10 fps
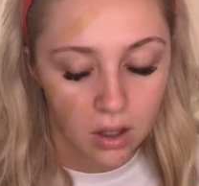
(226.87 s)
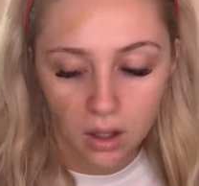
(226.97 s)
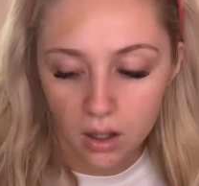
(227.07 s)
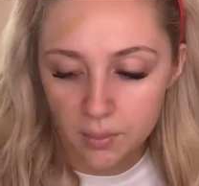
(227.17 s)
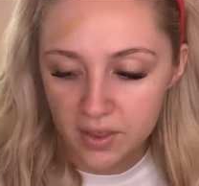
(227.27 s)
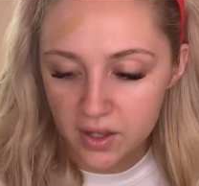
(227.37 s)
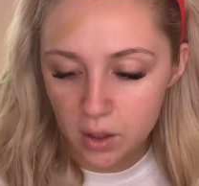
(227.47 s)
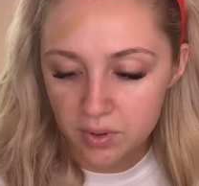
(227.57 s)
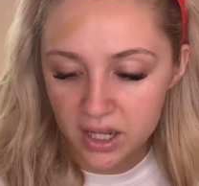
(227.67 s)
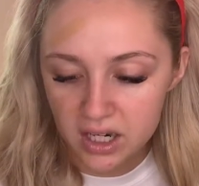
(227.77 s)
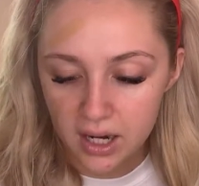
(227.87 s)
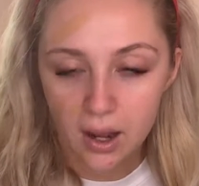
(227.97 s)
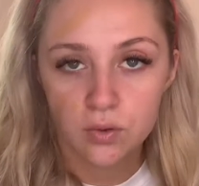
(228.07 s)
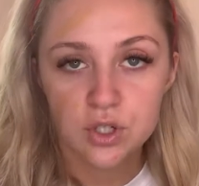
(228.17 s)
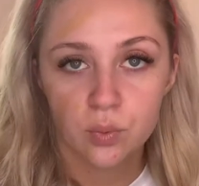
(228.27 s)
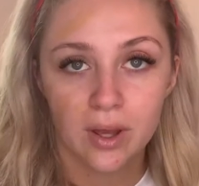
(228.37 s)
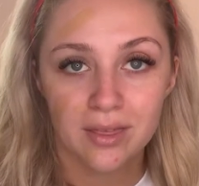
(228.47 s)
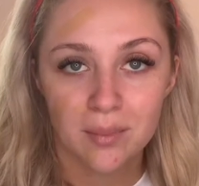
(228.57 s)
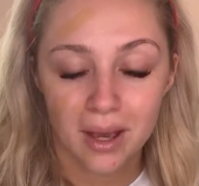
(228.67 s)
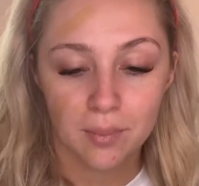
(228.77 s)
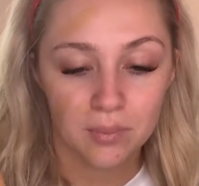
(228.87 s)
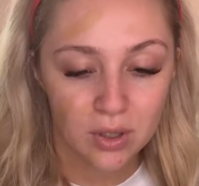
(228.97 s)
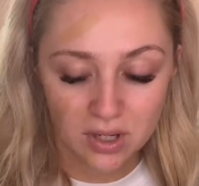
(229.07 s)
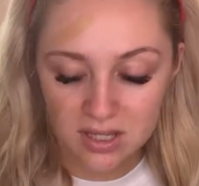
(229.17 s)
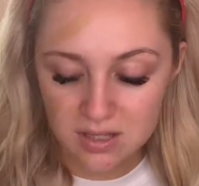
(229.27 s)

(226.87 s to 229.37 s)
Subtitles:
And then I'll blend it out with my beauty